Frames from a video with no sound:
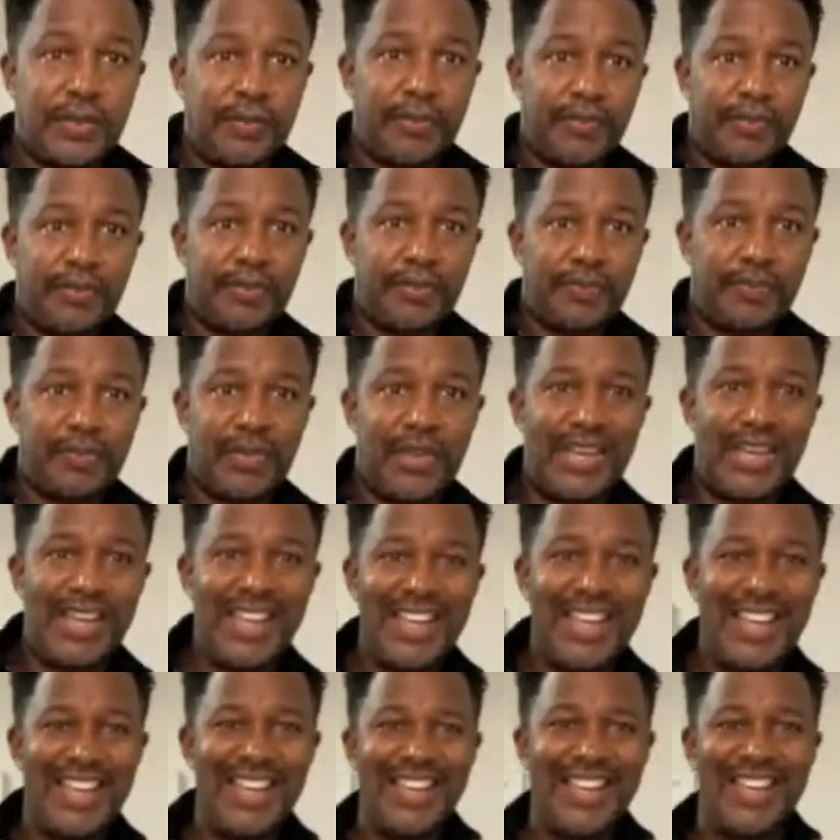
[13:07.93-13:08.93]
is.
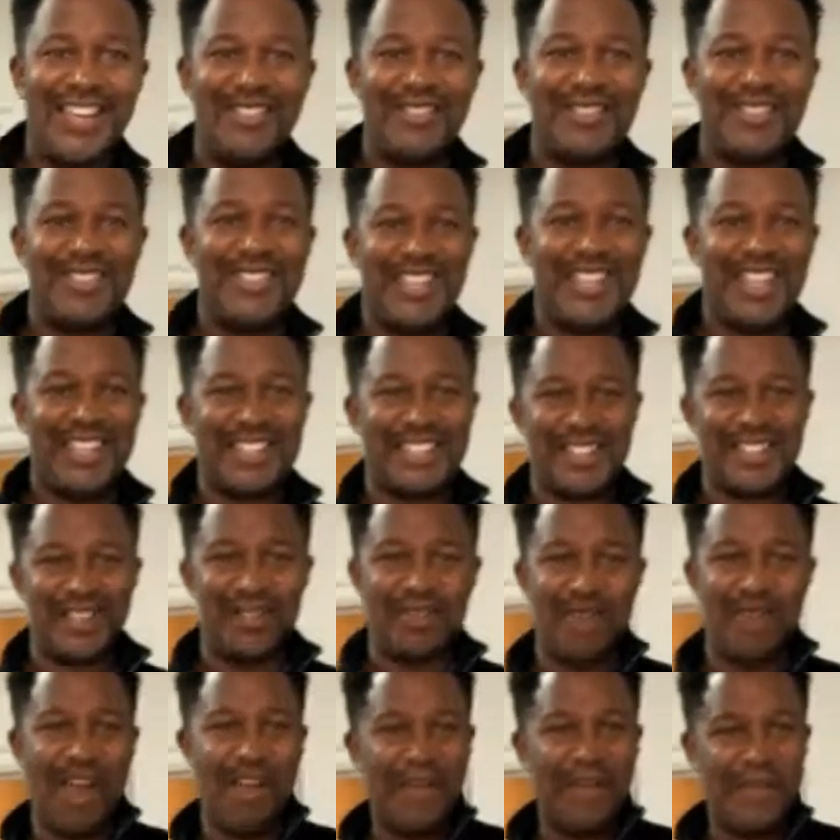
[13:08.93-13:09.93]
I'm
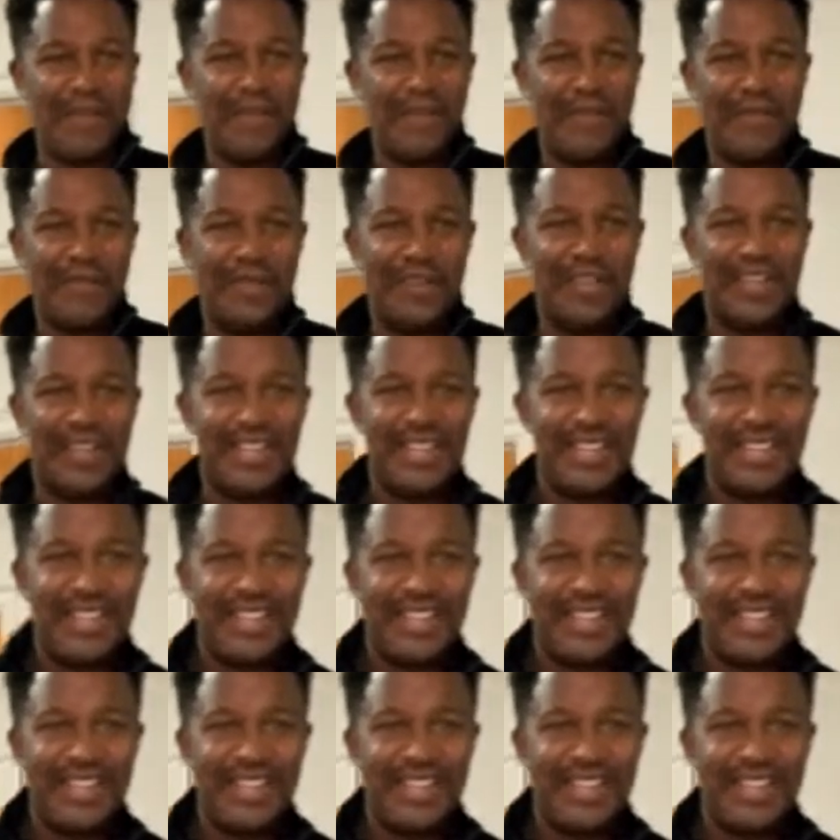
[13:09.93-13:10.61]
sexy, right on?